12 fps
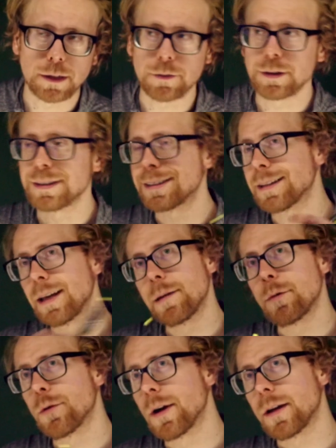I have a
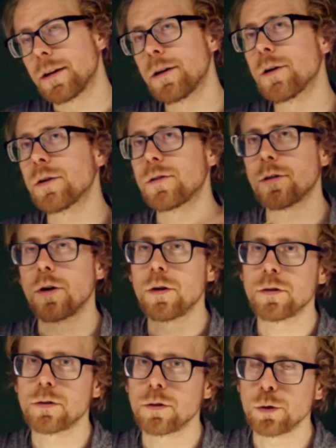disclaimer right here. It's
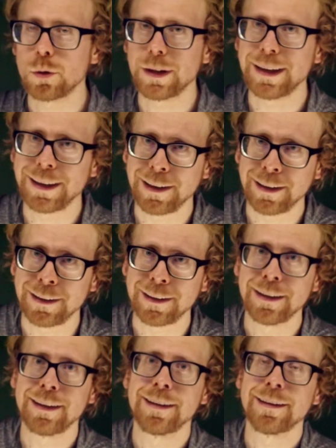also in
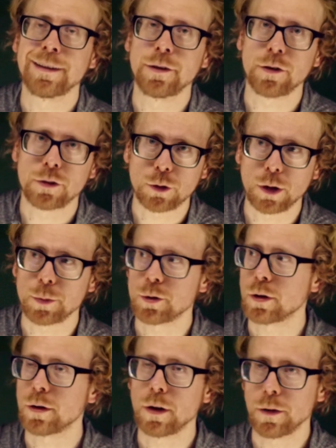the
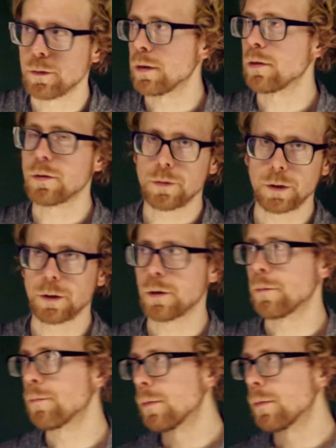description of this video.